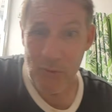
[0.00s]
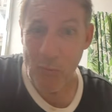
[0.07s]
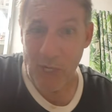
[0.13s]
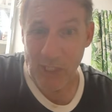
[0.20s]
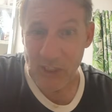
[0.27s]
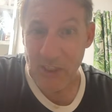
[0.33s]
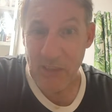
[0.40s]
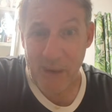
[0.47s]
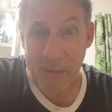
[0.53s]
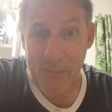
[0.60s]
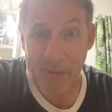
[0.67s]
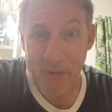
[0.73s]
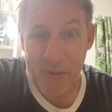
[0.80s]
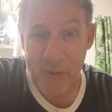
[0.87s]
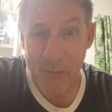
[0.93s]
watching Mount
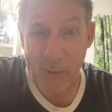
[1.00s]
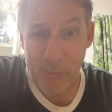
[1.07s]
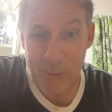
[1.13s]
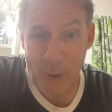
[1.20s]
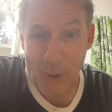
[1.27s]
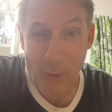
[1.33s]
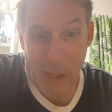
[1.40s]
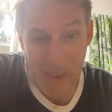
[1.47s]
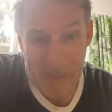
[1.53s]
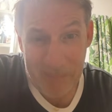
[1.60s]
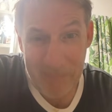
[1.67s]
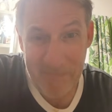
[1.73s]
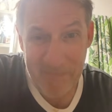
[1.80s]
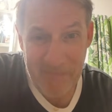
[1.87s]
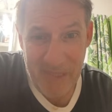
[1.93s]
Pinatubo blow up
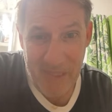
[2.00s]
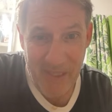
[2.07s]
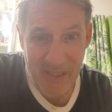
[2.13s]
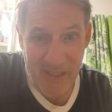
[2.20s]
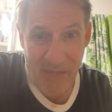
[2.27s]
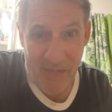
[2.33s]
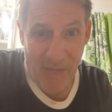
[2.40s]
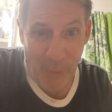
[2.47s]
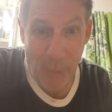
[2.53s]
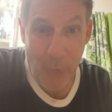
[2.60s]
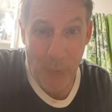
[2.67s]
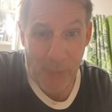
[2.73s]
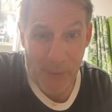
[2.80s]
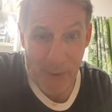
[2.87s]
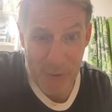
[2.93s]
through
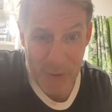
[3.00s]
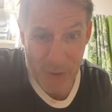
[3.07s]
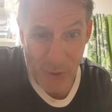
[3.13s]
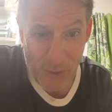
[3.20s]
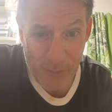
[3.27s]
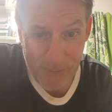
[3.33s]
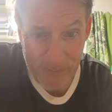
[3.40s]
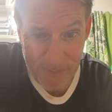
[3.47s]
the periscope.